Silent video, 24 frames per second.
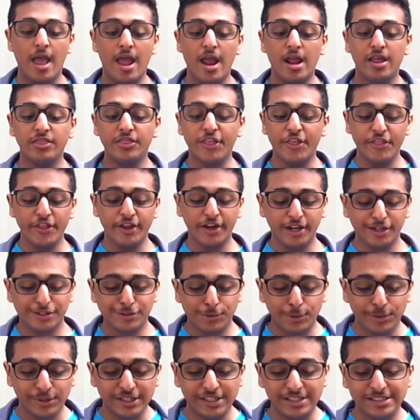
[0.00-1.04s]
And then the next
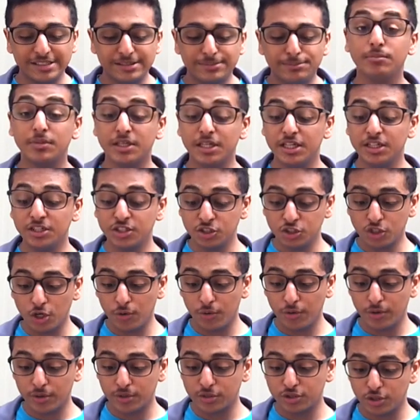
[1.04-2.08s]
one is me
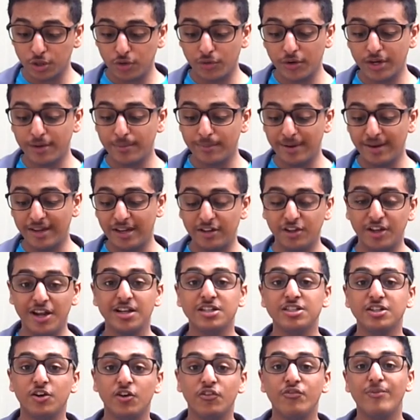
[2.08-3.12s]
showing, showing my
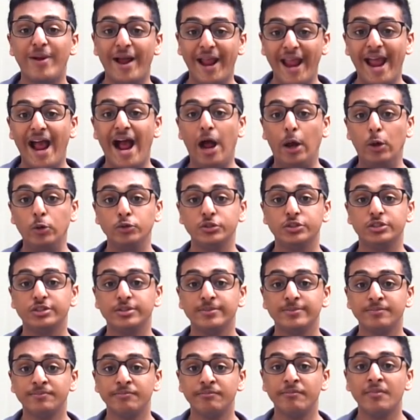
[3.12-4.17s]
location of my house.
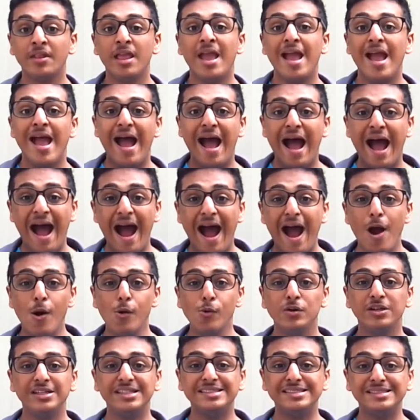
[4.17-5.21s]

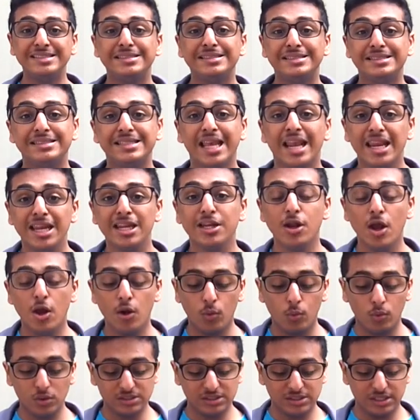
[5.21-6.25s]
How insane
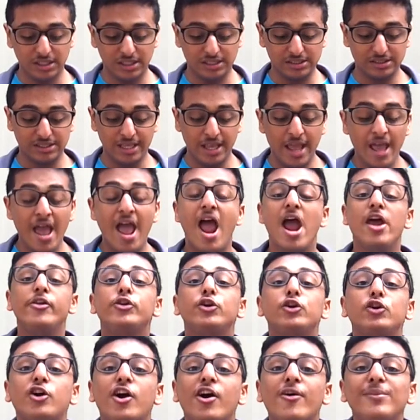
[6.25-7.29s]
was this? And
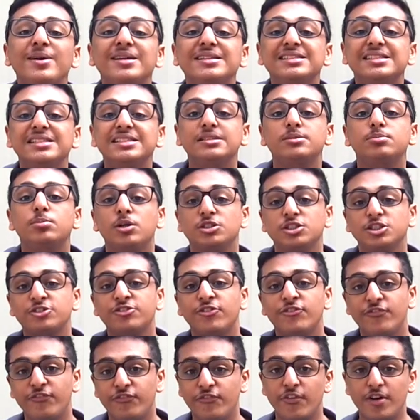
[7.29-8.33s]
the comment is much,
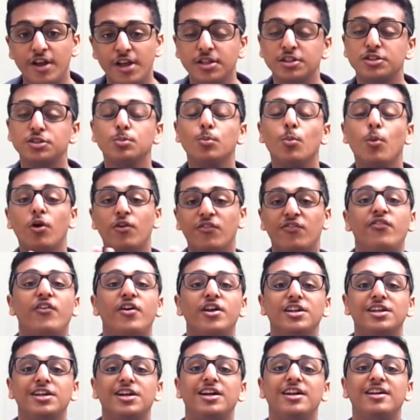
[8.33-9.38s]
it's more
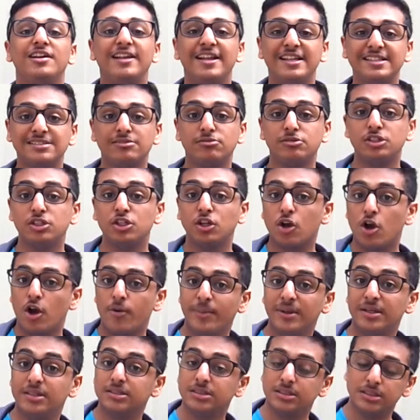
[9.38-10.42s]
funnier. Let's read the
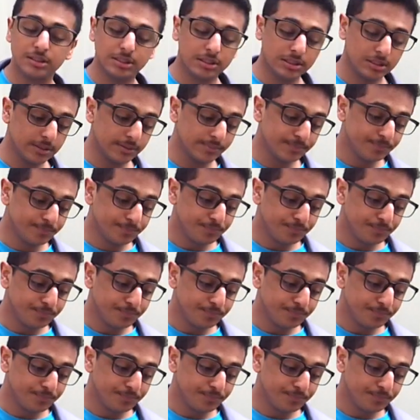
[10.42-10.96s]
comments.